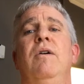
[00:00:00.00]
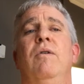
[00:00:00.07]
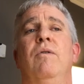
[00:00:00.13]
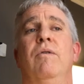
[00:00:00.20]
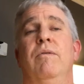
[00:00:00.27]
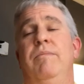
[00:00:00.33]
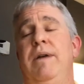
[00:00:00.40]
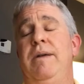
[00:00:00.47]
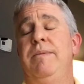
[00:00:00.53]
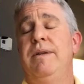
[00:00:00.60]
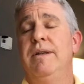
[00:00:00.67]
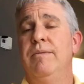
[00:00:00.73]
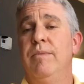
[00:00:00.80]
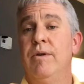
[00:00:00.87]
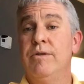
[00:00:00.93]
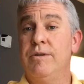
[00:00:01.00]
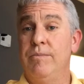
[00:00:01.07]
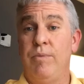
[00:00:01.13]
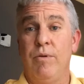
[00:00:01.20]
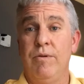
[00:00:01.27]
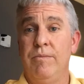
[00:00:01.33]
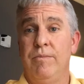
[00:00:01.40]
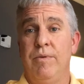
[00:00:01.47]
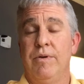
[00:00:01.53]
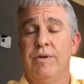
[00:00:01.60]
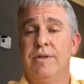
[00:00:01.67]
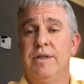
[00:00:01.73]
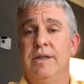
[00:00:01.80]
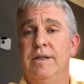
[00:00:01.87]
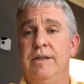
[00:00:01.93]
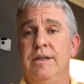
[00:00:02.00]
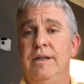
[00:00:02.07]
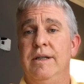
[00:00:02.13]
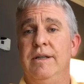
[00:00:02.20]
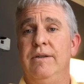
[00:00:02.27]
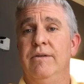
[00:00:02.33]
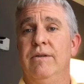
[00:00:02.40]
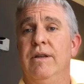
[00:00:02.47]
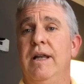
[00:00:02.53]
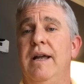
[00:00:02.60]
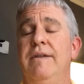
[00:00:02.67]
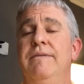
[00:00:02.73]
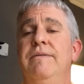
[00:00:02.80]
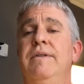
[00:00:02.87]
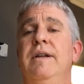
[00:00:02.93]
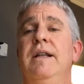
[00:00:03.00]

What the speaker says: or maybe the most important person in your life,